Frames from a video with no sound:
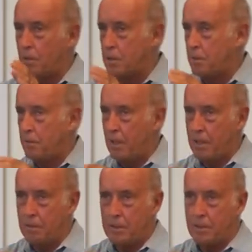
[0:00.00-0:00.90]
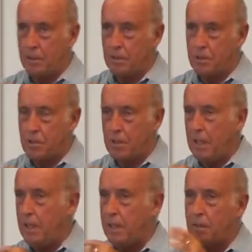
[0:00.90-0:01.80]
force the father into the
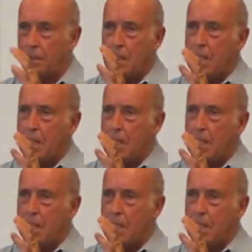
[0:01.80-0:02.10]
street or